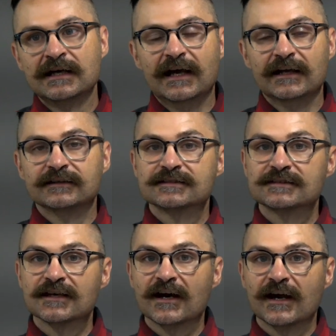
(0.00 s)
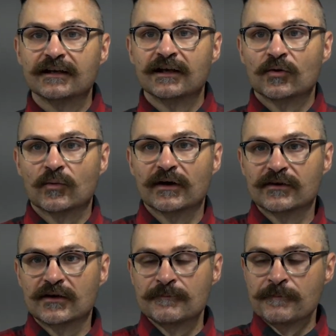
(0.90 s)
and decide
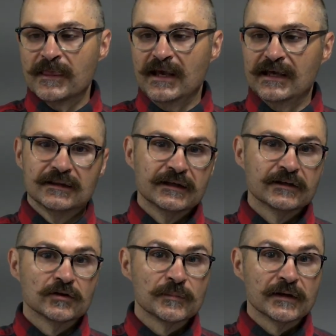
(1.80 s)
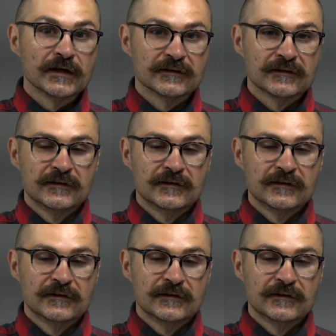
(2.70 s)
whether a little bit